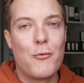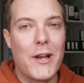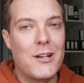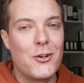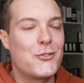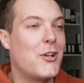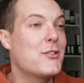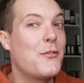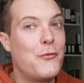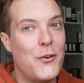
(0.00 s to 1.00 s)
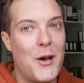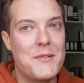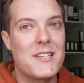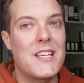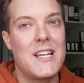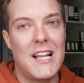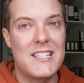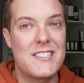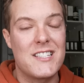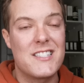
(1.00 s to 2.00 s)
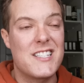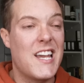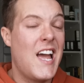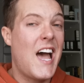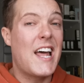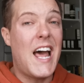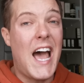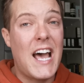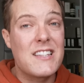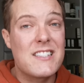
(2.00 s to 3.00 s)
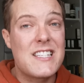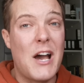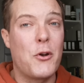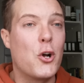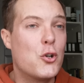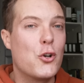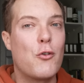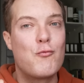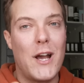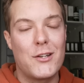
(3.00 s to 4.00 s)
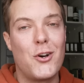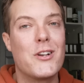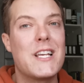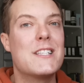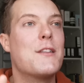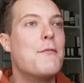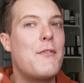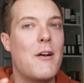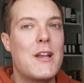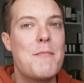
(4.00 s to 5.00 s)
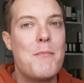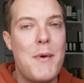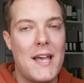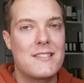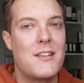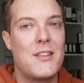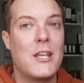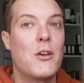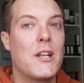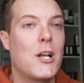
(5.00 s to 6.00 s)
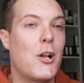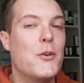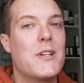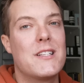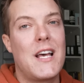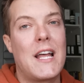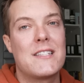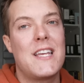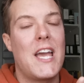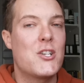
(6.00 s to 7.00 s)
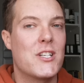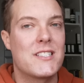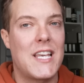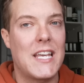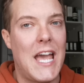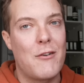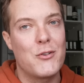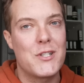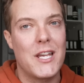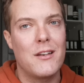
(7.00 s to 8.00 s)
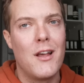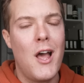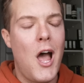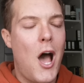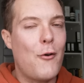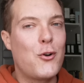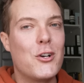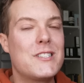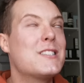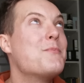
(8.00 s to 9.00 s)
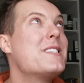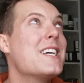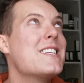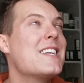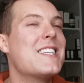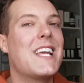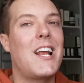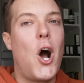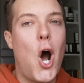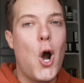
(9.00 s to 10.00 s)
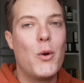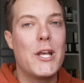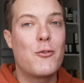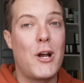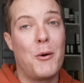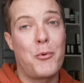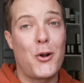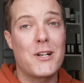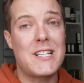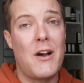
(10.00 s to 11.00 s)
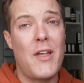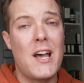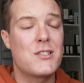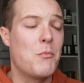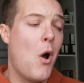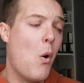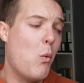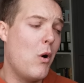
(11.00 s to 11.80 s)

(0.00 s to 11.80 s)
the wrinkles, loss of firmness and elasticity and hands down a good retinoid is the very best thing you can include in an anti-aging skincare routine. Of course there's some ding ding ding holy grail products out there and some